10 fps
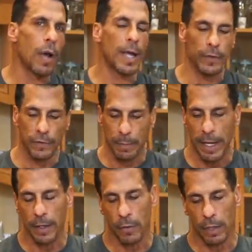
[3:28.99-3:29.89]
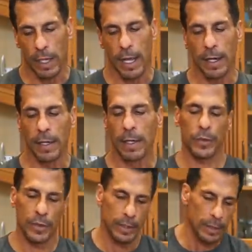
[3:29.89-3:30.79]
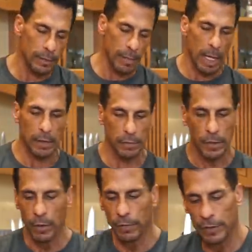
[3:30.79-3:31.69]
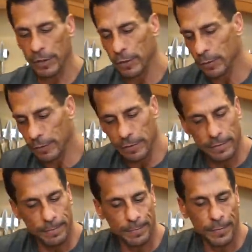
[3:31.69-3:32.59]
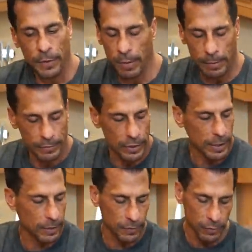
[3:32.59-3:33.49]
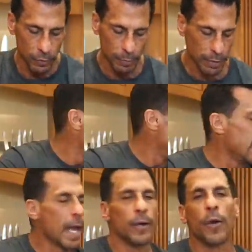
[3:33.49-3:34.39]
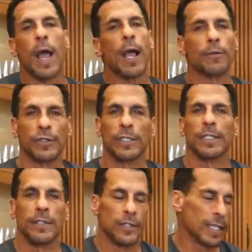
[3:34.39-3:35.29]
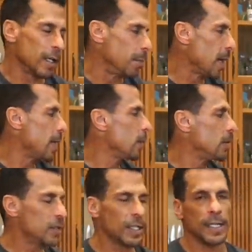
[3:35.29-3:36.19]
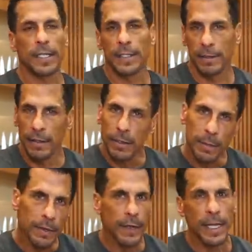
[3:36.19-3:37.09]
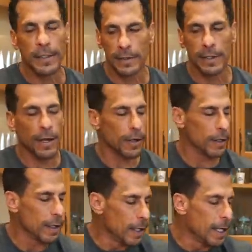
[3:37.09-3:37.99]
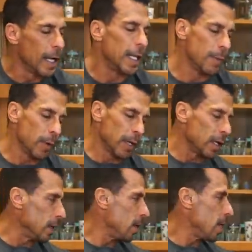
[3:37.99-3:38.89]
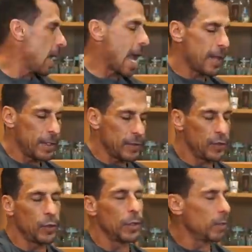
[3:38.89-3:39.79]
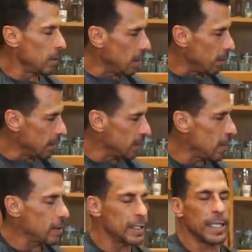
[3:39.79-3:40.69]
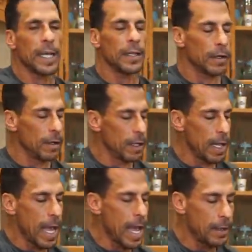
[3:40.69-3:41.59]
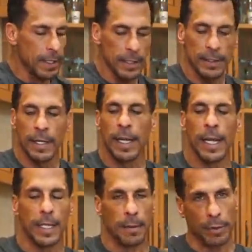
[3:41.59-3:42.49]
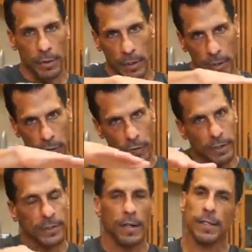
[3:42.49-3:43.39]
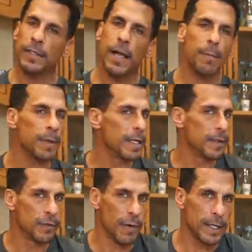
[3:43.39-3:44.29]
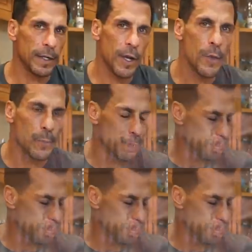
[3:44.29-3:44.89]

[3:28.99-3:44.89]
I use panko a lot. She, I don't know if she used cream of chicken soup, and I don't know how she did the chicken, but I know the chicken needs a little bit of a head start, and then we're gonna add this to it. We're gonna mix it all together, add this, and then put the little crust on top, and it's ready to go.